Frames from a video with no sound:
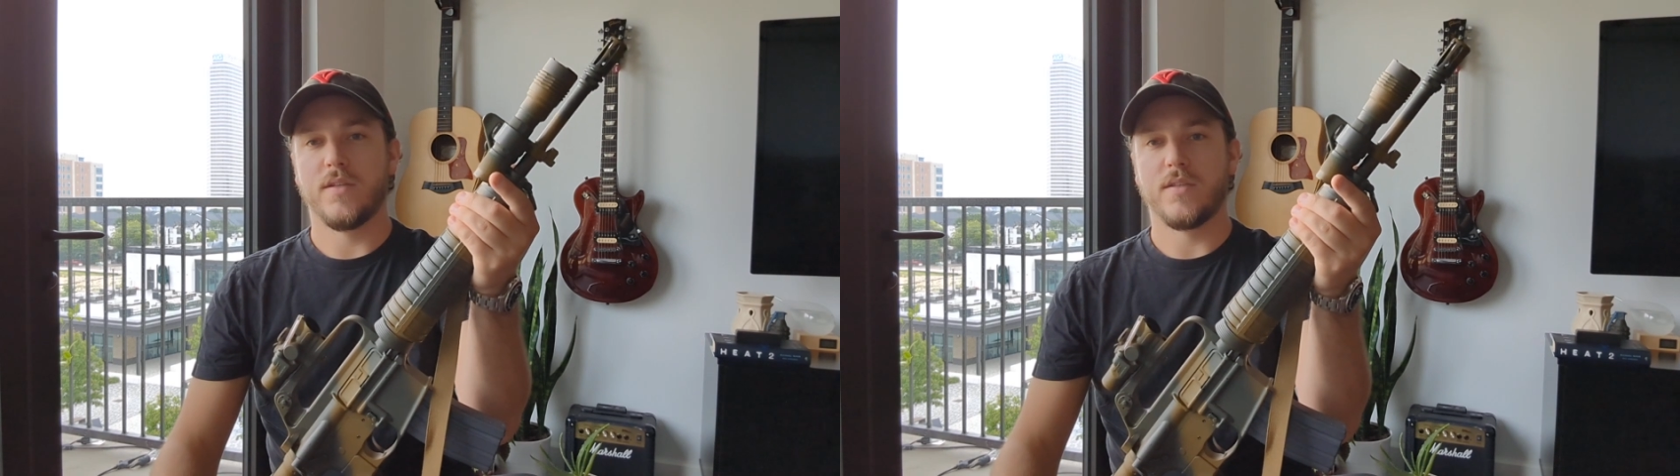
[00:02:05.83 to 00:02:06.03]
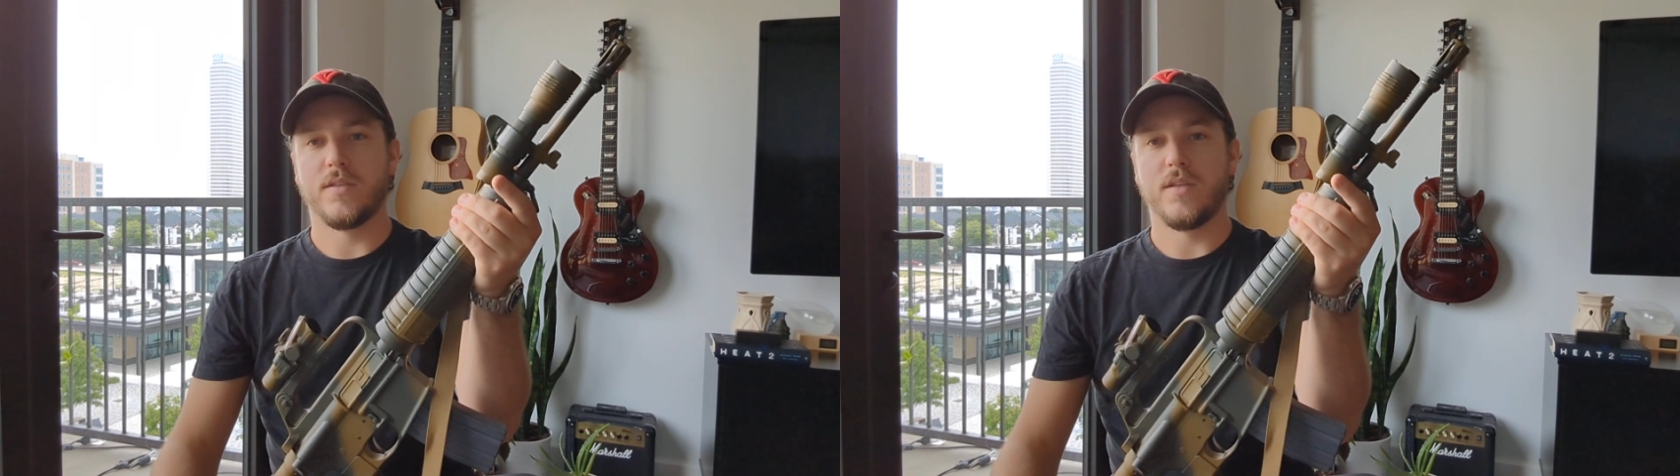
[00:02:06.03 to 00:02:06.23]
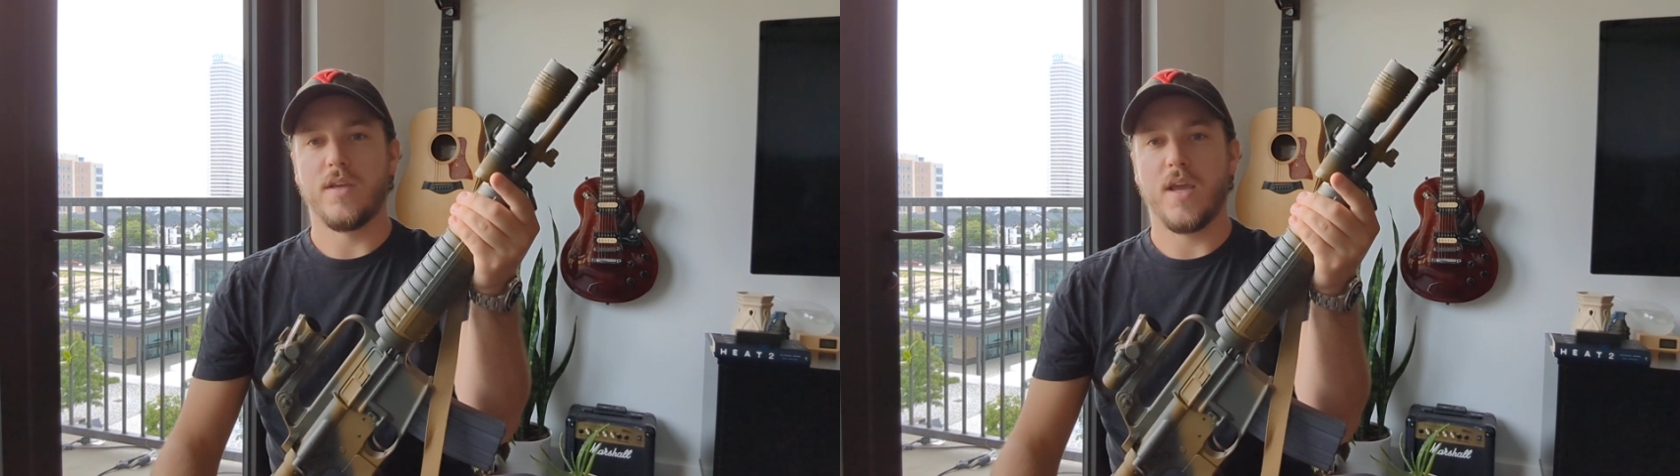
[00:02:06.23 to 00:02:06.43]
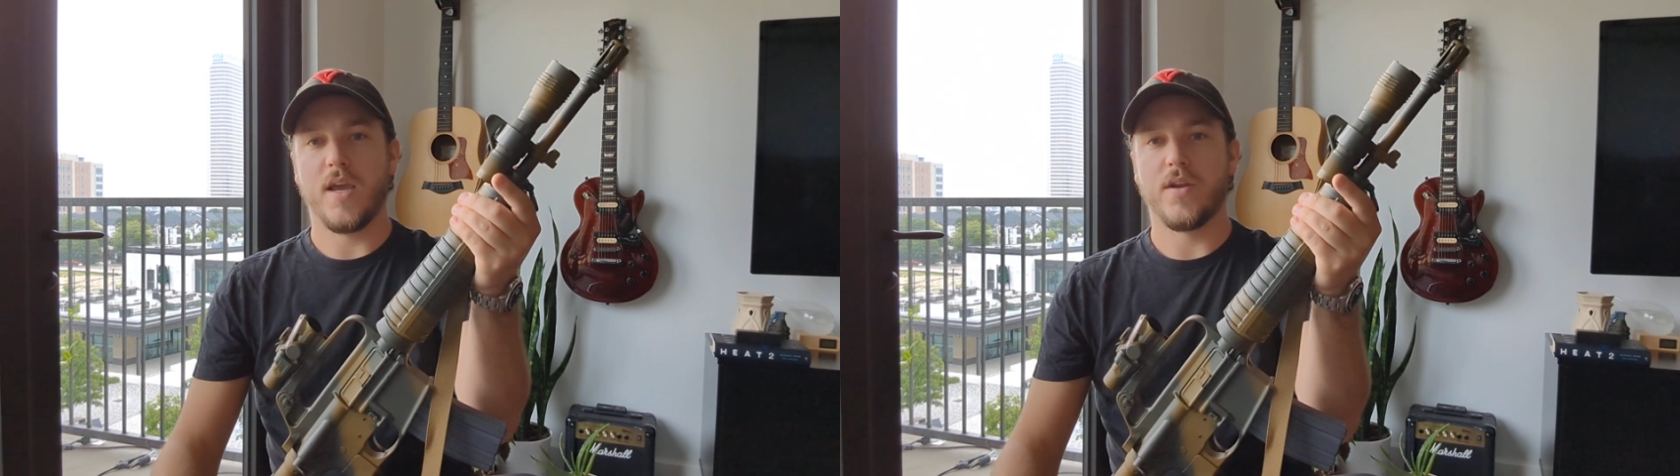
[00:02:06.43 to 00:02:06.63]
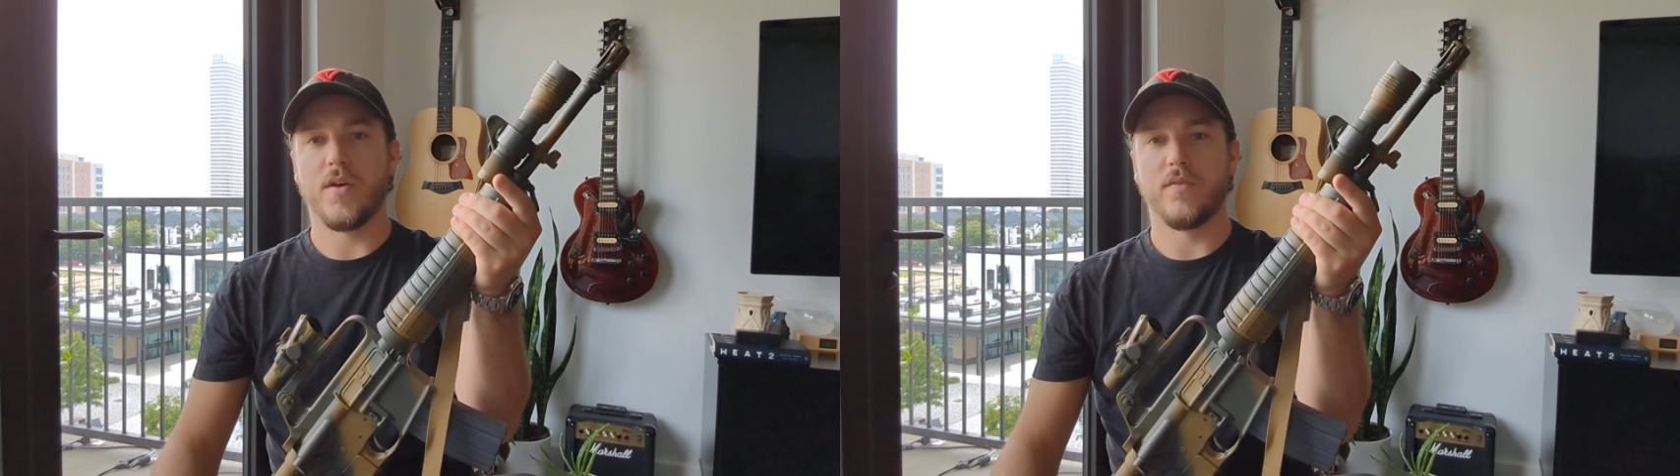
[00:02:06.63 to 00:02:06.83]
It's the
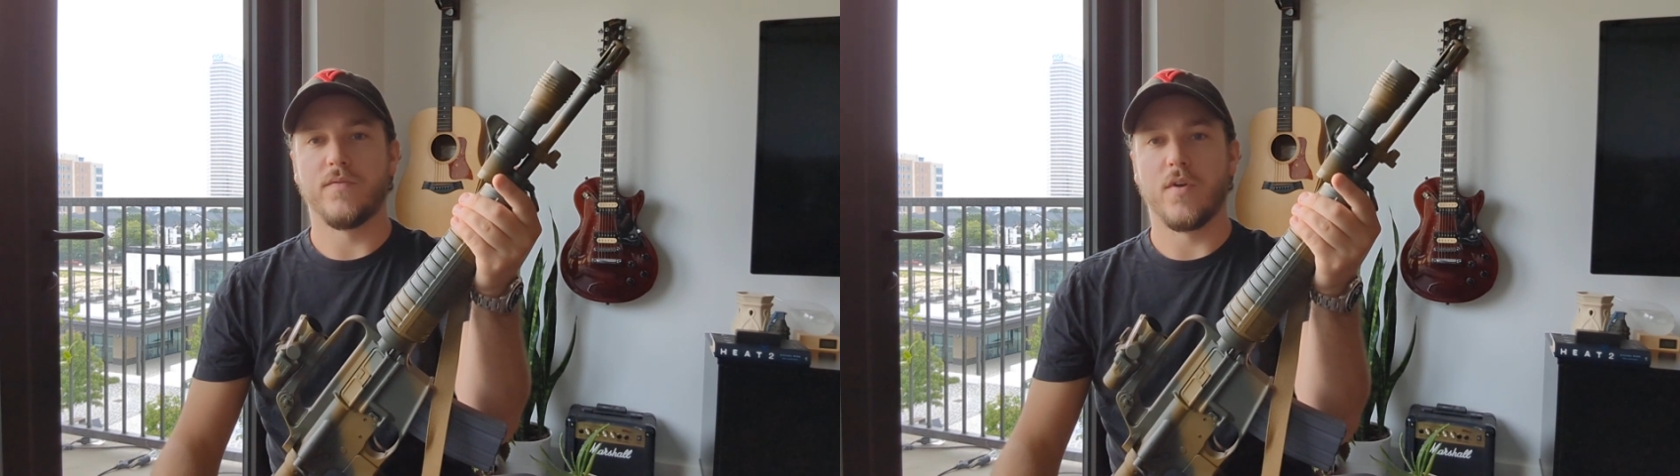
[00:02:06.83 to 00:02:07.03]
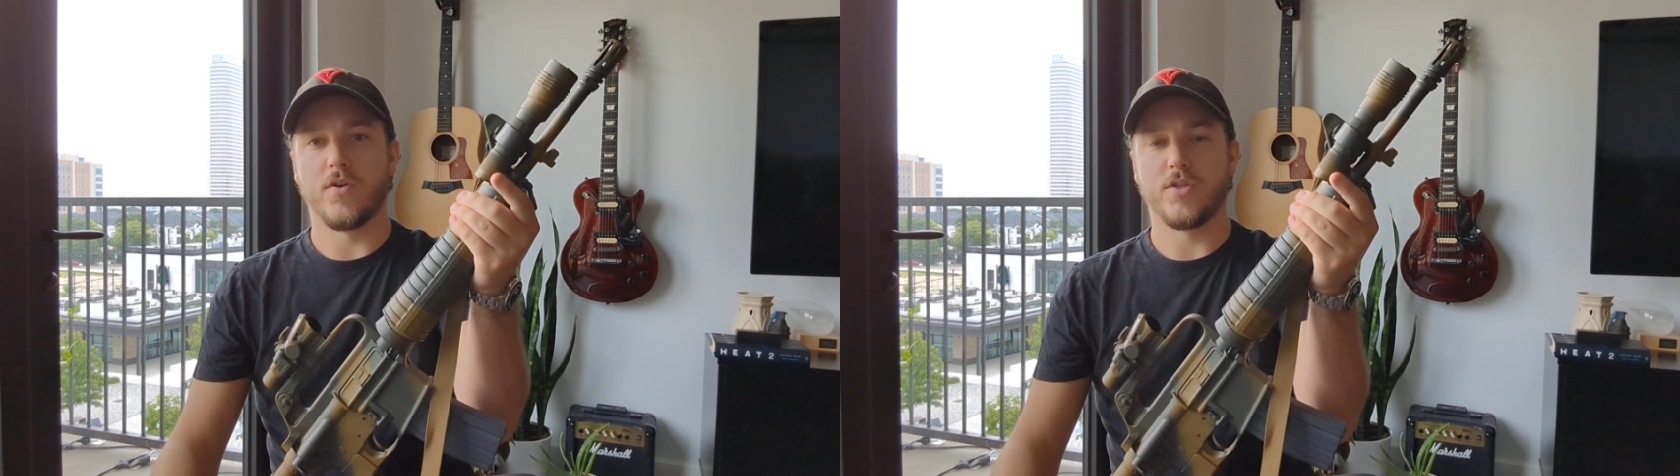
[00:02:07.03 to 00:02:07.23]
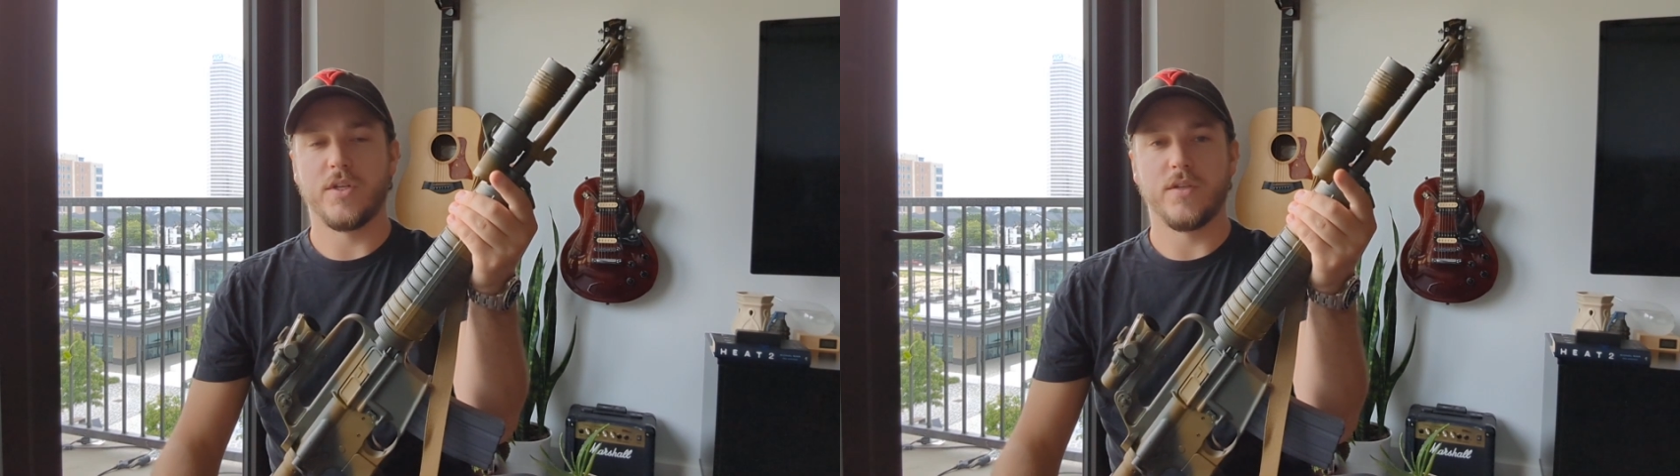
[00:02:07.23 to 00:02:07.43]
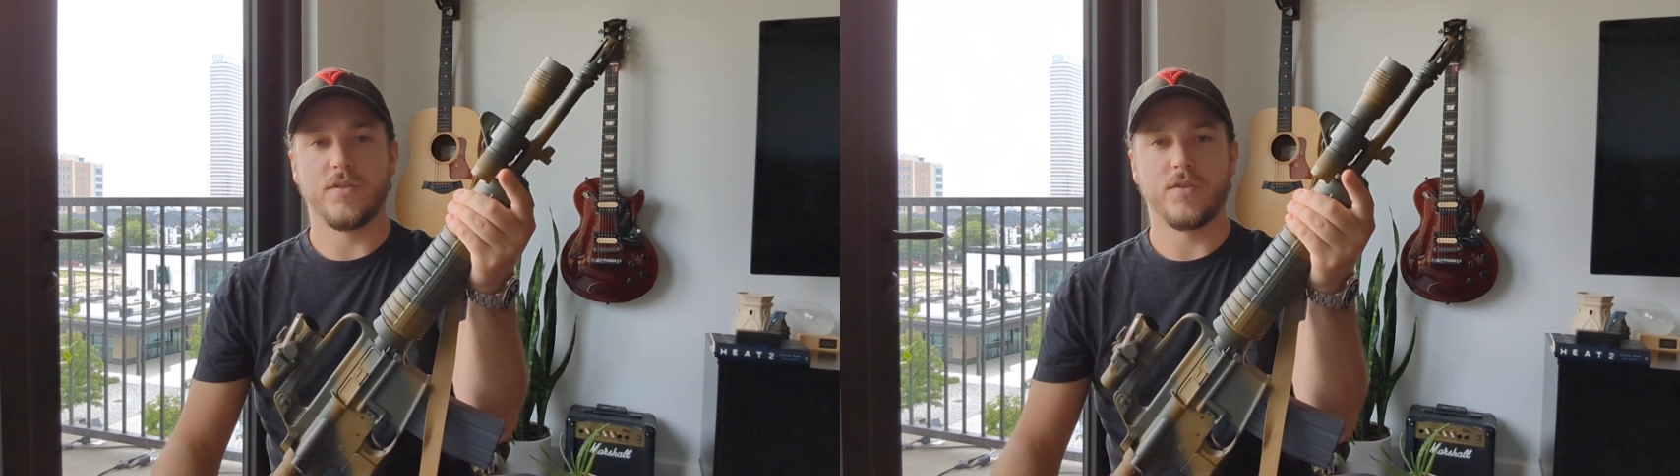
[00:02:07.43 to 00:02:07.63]
handheld version,